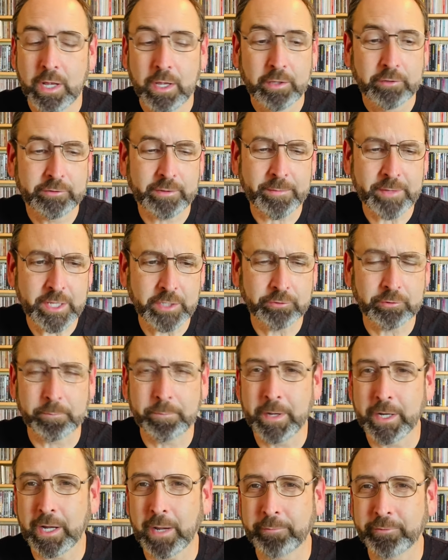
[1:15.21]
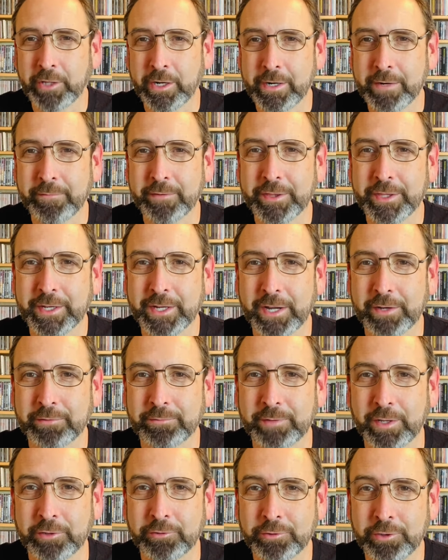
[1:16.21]
Some of these are pickups I don't even think I,
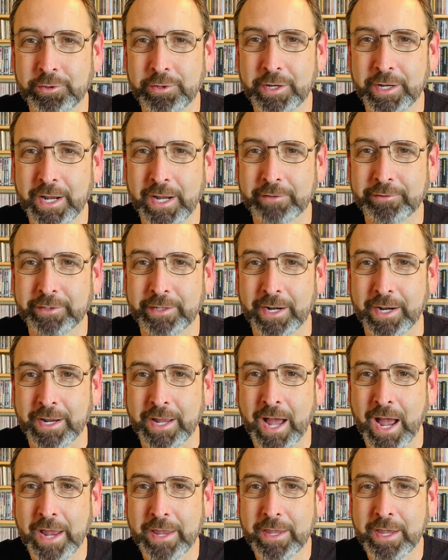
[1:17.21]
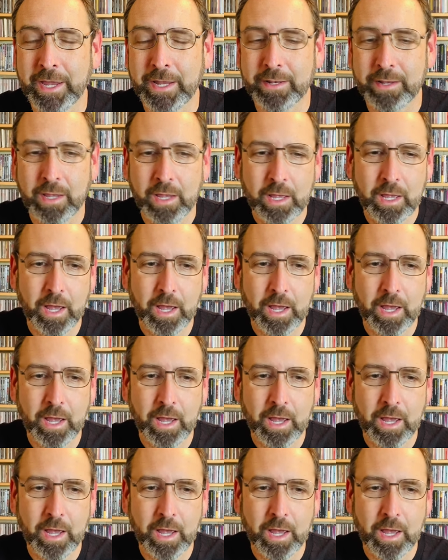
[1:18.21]
I showed you guys that I got yet.